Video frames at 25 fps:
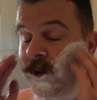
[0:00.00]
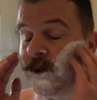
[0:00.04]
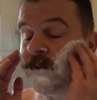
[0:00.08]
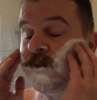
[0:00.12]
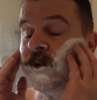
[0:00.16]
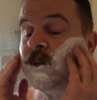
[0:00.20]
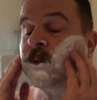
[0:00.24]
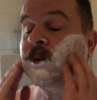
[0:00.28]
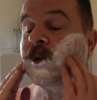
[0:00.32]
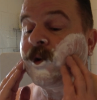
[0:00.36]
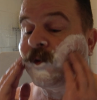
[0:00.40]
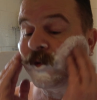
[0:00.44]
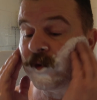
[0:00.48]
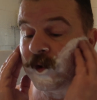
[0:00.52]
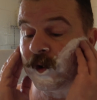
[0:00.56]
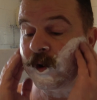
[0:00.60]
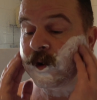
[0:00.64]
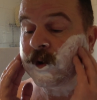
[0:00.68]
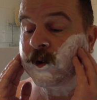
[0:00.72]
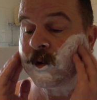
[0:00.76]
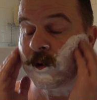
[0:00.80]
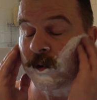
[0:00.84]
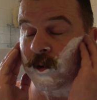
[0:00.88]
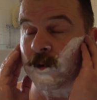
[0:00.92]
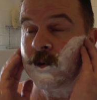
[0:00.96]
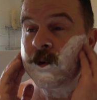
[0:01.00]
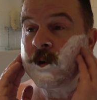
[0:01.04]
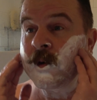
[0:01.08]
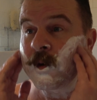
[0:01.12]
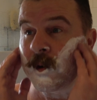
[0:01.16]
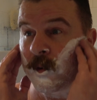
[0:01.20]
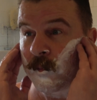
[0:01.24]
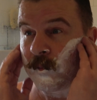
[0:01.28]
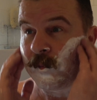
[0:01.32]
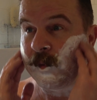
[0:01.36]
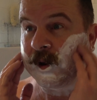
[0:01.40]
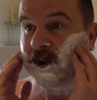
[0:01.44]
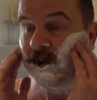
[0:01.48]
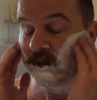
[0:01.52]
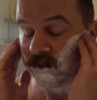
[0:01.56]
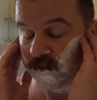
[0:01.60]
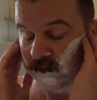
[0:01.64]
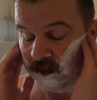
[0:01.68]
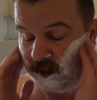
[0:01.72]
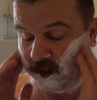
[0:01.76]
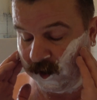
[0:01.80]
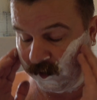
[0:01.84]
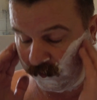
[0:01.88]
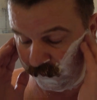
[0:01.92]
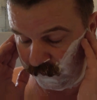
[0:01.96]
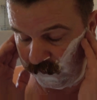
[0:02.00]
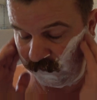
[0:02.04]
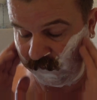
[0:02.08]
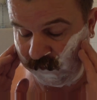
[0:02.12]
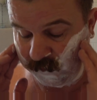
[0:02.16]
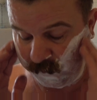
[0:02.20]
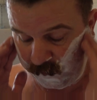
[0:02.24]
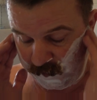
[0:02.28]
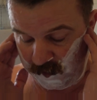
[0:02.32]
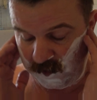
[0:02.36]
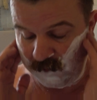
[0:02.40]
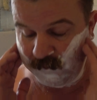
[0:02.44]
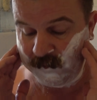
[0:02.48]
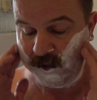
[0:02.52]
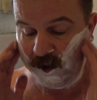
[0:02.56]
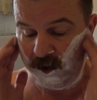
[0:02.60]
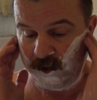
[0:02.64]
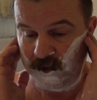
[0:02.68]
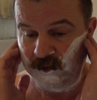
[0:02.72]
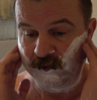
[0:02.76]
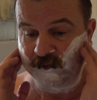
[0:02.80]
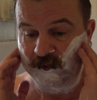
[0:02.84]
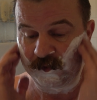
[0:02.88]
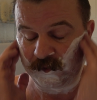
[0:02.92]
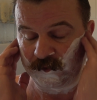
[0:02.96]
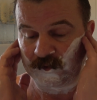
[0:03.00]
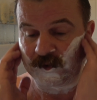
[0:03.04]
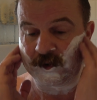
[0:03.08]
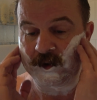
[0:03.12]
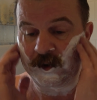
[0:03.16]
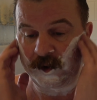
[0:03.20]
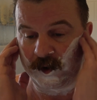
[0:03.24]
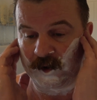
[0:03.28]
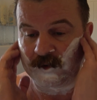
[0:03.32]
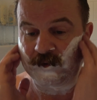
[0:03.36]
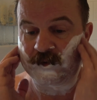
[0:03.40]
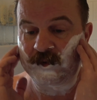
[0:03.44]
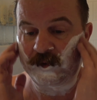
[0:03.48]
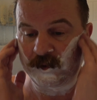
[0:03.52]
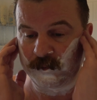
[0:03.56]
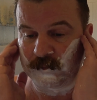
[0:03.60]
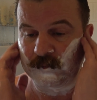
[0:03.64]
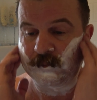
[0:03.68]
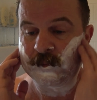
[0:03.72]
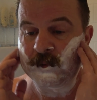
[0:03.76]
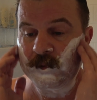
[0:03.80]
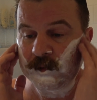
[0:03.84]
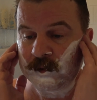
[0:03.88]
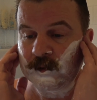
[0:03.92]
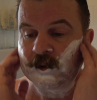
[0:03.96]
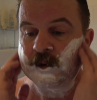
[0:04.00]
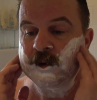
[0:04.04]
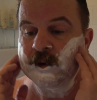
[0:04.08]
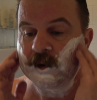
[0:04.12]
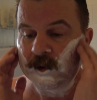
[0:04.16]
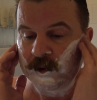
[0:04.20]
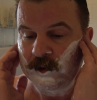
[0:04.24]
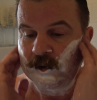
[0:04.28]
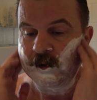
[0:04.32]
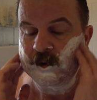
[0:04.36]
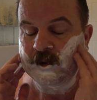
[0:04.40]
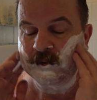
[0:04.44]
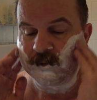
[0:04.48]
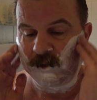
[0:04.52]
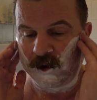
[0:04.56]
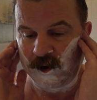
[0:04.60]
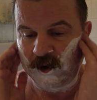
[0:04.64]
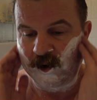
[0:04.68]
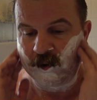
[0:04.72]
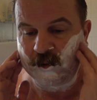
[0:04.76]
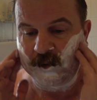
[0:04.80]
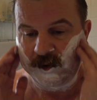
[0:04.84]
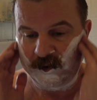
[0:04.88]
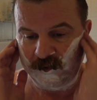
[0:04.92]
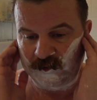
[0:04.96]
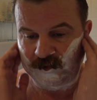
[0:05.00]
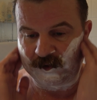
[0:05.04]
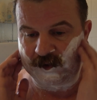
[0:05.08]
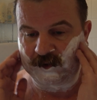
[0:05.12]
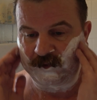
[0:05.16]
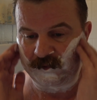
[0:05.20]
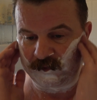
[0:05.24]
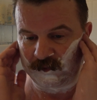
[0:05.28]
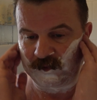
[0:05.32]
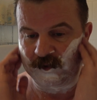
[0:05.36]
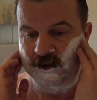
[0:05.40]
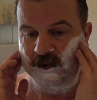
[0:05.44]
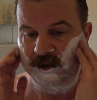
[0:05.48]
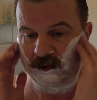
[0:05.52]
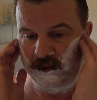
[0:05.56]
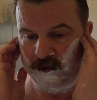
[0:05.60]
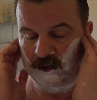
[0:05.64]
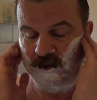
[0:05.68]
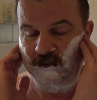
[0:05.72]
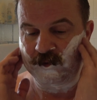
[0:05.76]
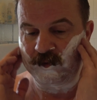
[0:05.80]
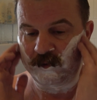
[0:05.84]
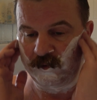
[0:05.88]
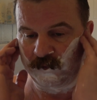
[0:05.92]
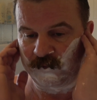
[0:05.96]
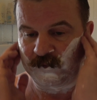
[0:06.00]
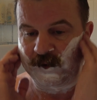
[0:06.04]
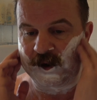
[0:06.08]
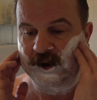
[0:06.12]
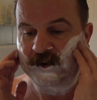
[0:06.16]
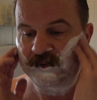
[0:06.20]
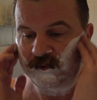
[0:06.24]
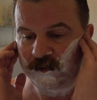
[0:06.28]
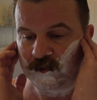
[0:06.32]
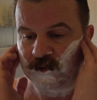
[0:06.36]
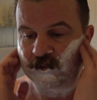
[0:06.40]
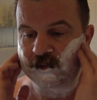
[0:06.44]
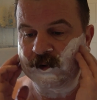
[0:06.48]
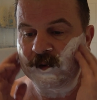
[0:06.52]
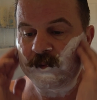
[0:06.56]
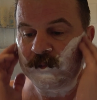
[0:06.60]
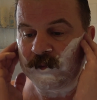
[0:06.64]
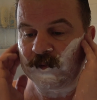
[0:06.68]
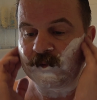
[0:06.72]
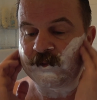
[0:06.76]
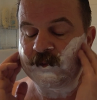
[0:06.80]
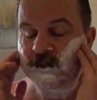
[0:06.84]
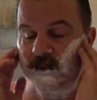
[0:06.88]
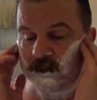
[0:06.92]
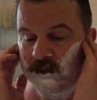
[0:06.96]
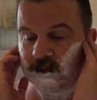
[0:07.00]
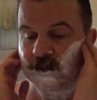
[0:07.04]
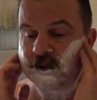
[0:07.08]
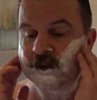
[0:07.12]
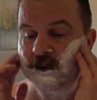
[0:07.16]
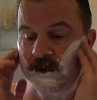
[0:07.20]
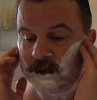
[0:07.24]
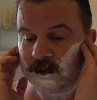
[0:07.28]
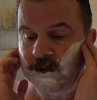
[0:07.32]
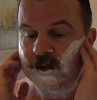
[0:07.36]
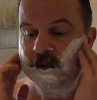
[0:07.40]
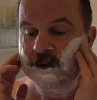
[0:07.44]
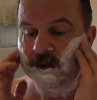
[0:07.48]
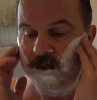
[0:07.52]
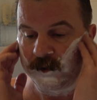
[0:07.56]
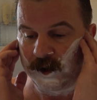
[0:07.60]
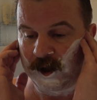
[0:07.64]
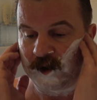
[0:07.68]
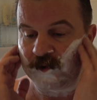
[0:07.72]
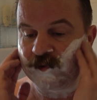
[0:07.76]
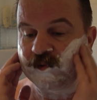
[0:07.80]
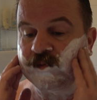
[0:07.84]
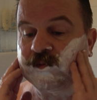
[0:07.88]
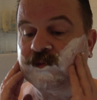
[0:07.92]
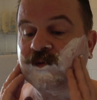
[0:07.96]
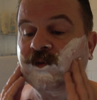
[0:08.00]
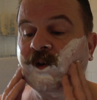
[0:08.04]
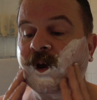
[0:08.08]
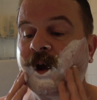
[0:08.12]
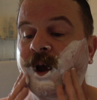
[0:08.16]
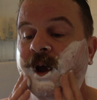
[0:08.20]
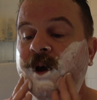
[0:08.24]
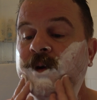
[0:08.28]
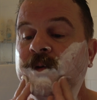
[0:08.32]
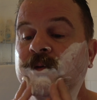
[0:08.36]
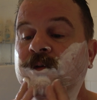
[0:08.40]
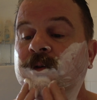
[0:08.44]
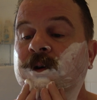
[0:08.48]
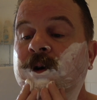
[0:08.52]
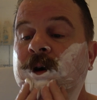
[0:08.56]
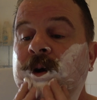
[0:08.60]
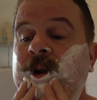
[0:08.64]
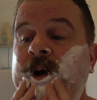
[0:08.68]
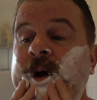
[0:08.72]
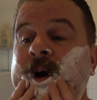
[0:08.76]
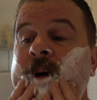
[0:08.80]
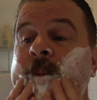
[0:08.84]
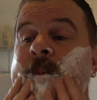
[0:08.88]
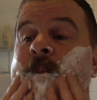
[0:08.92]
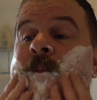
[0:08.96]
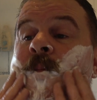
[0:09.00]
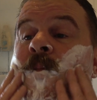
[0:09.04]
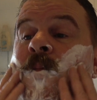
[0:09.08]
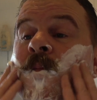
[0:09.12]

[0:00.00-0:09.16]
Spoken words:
if you wanted to make the scales even better, man, you just can get some, well, I always say start at like 2000 grit with natural scales like that.